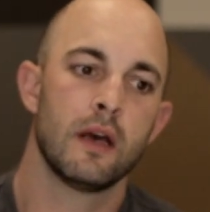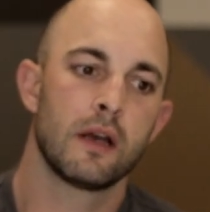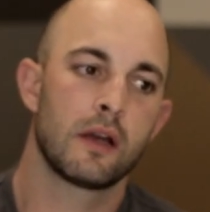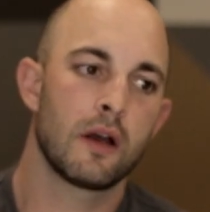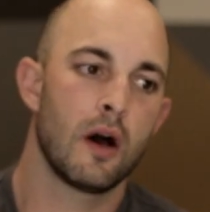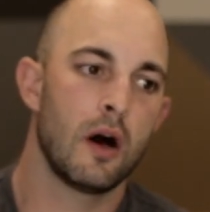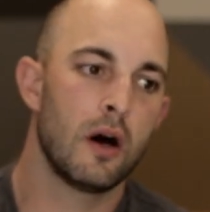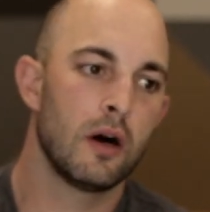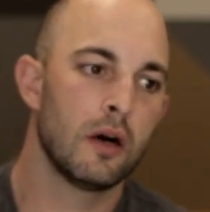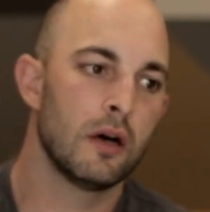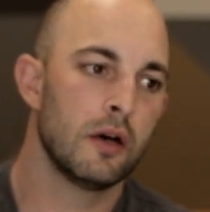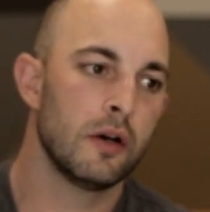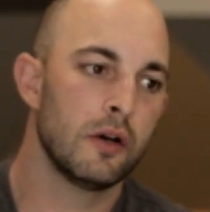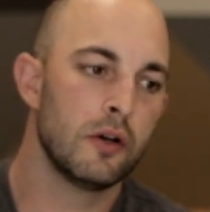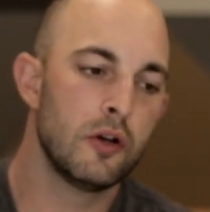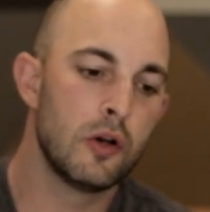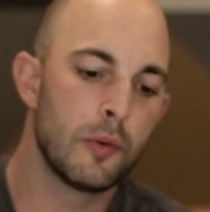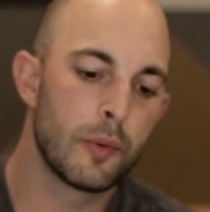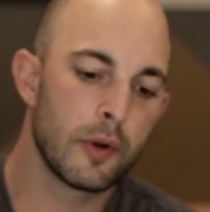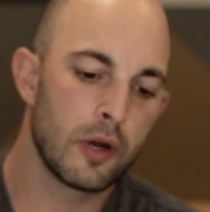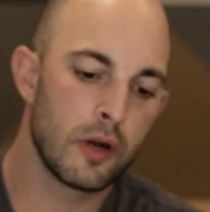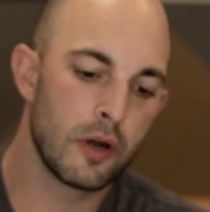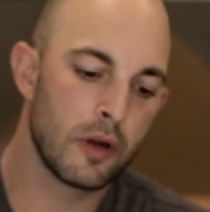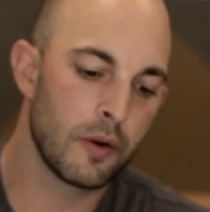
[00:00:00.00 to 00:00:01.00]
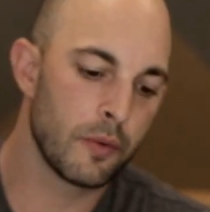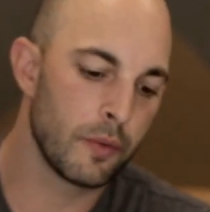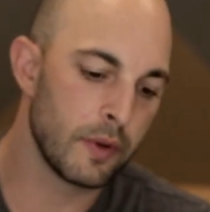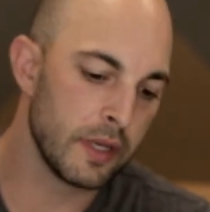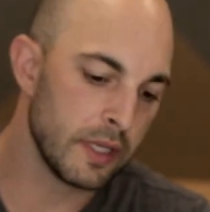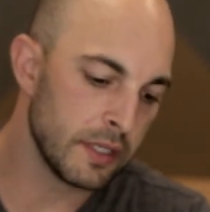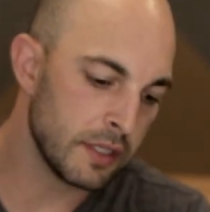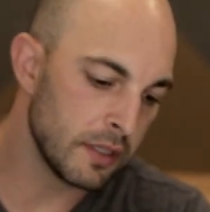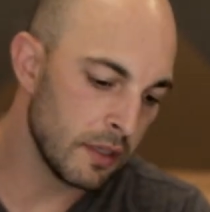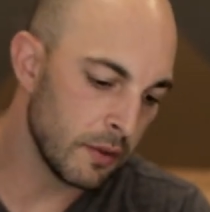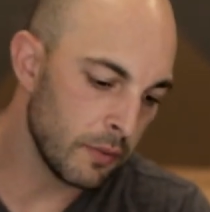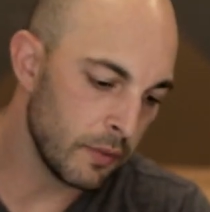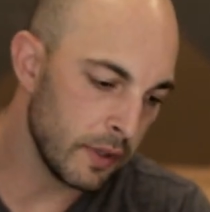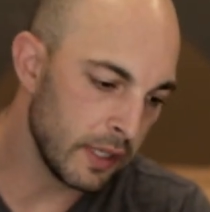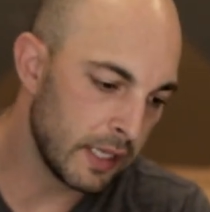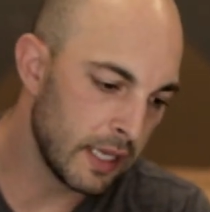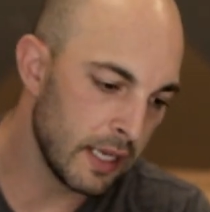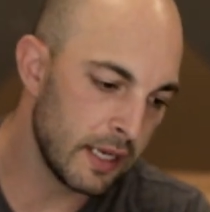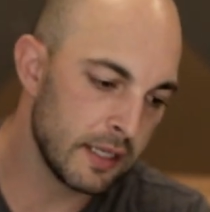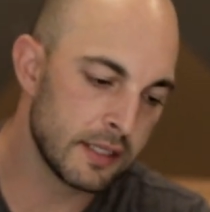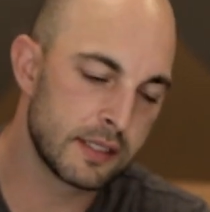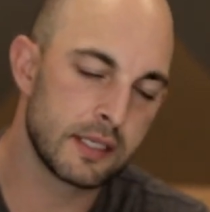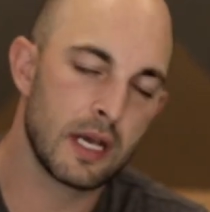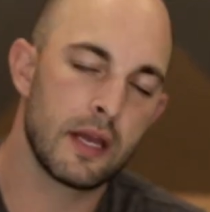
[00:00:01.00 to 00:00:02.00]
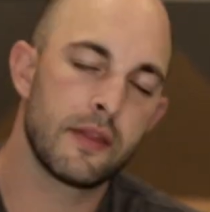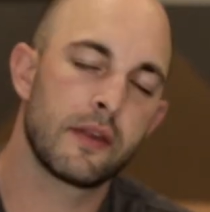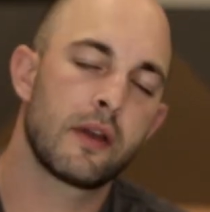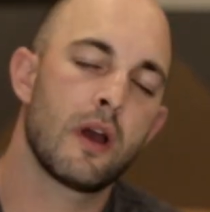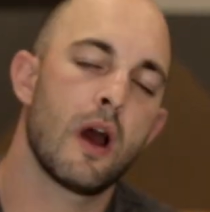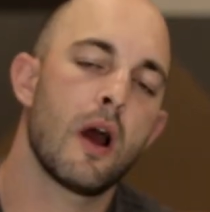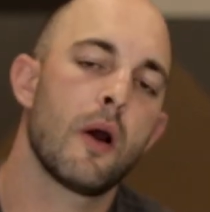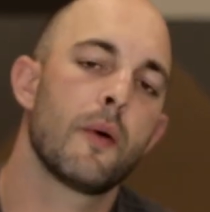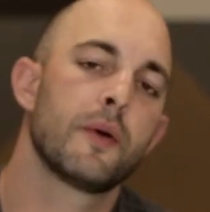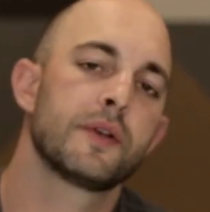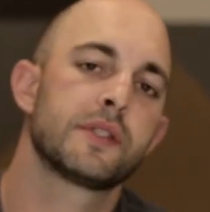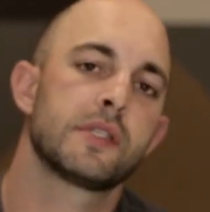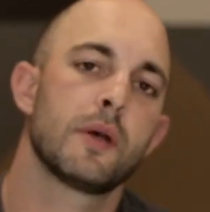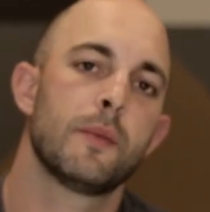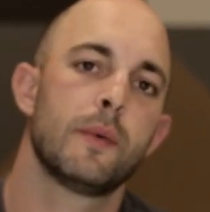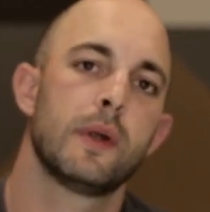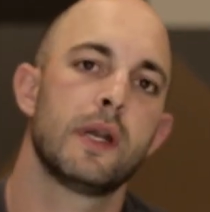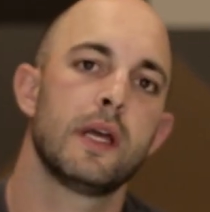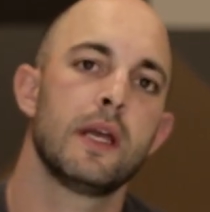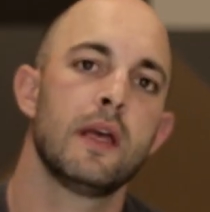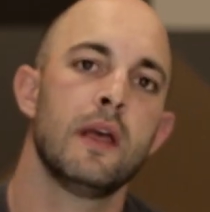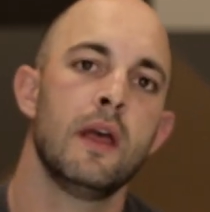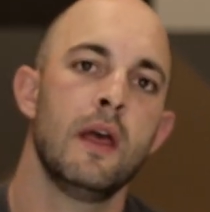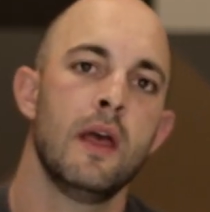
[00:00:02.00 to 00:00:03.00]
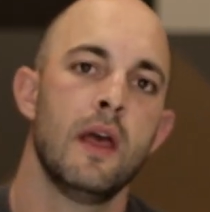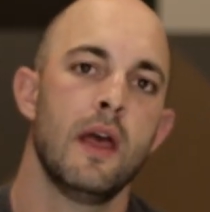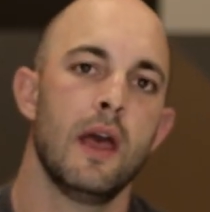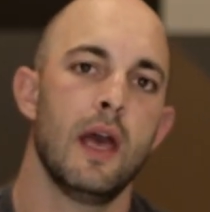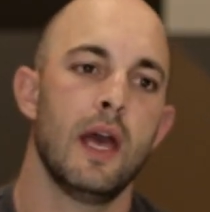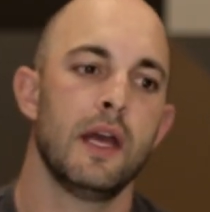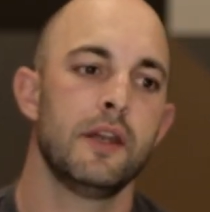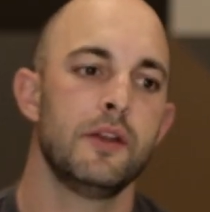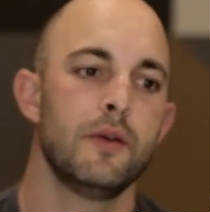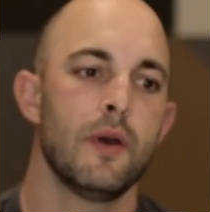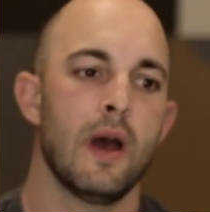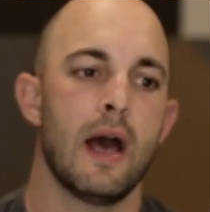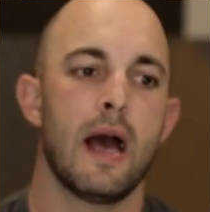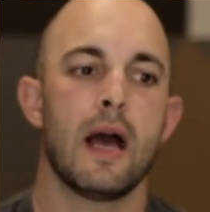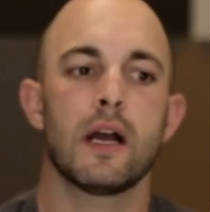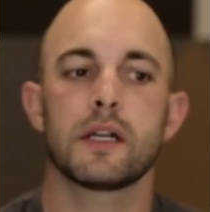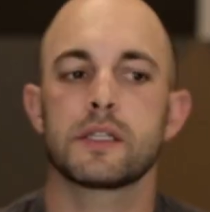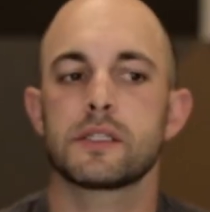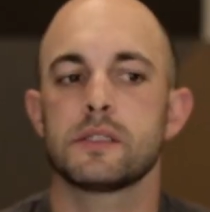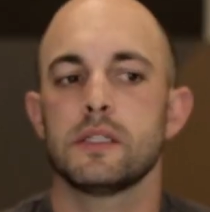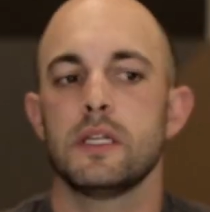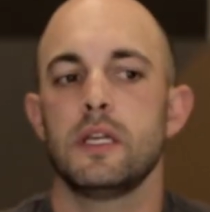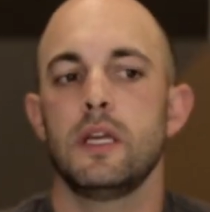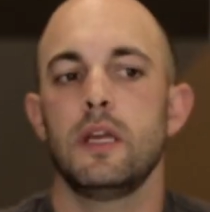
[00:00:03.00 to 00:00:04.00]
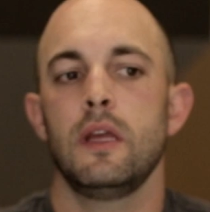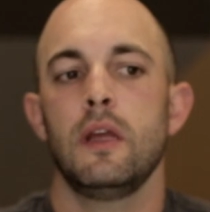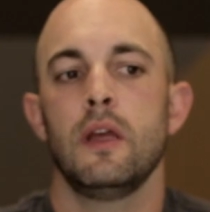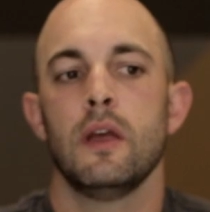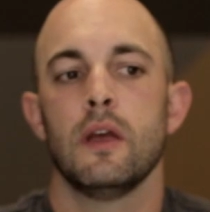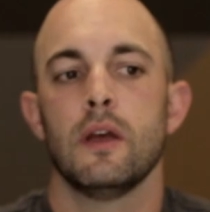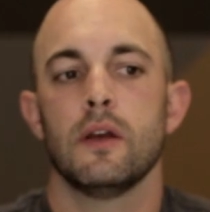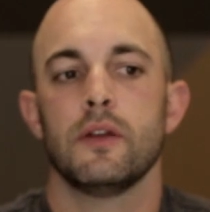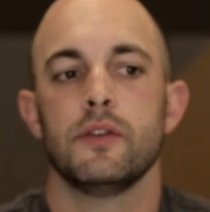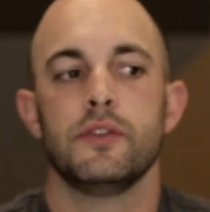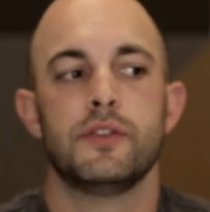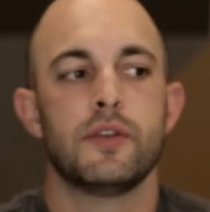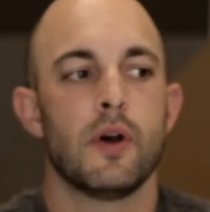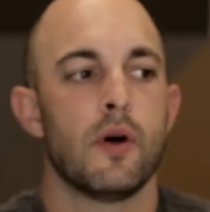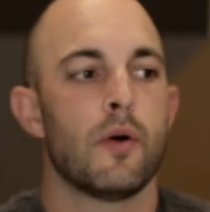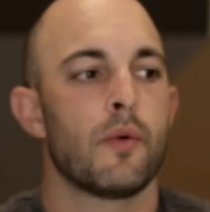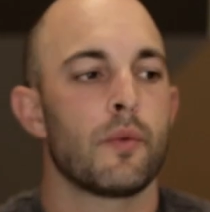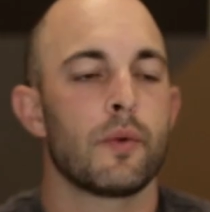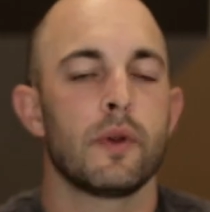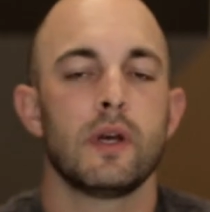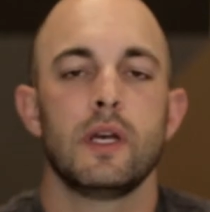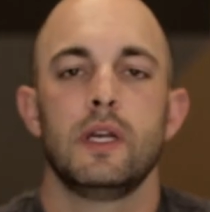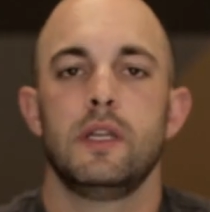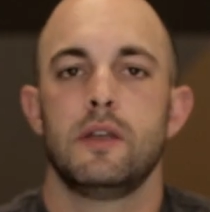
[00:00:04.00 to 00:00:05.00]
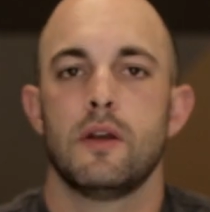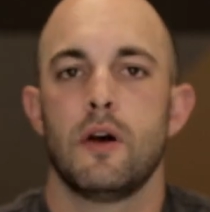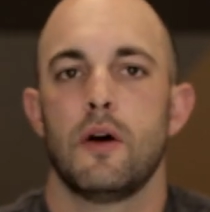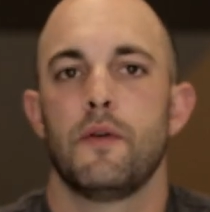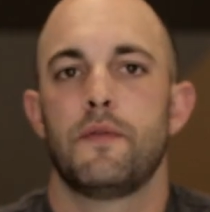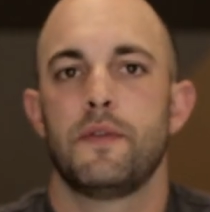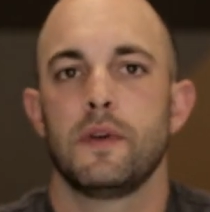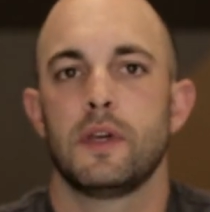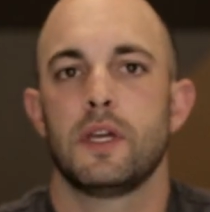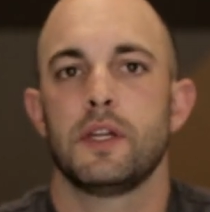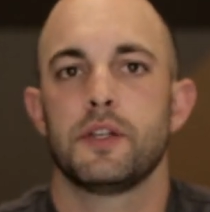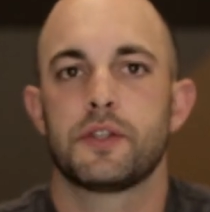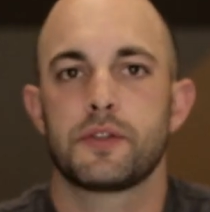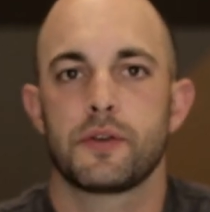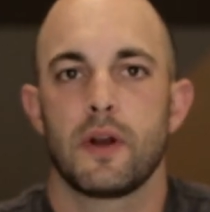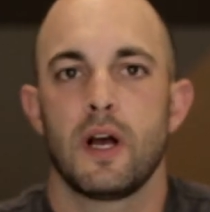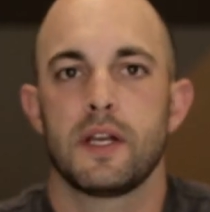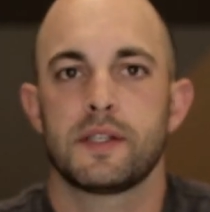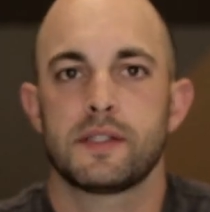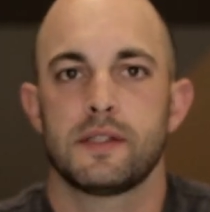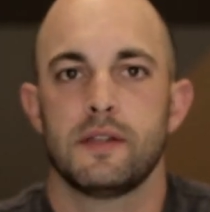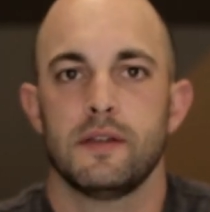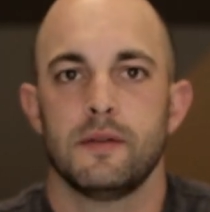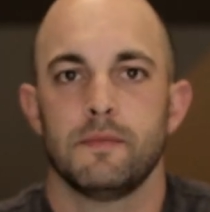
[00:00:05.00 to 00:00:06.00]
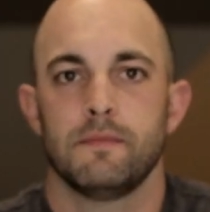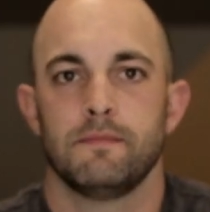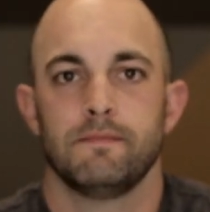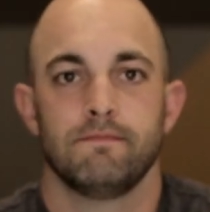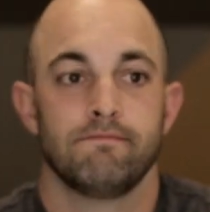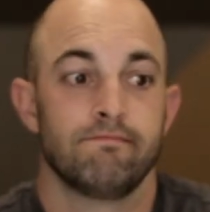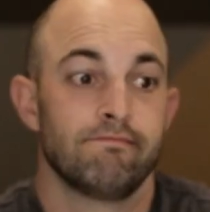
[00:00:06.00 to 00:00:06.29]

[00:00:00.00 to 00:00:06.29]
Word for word: call an Uber and we, we get inside the car with somebody and you actually don't really know if you can trust them.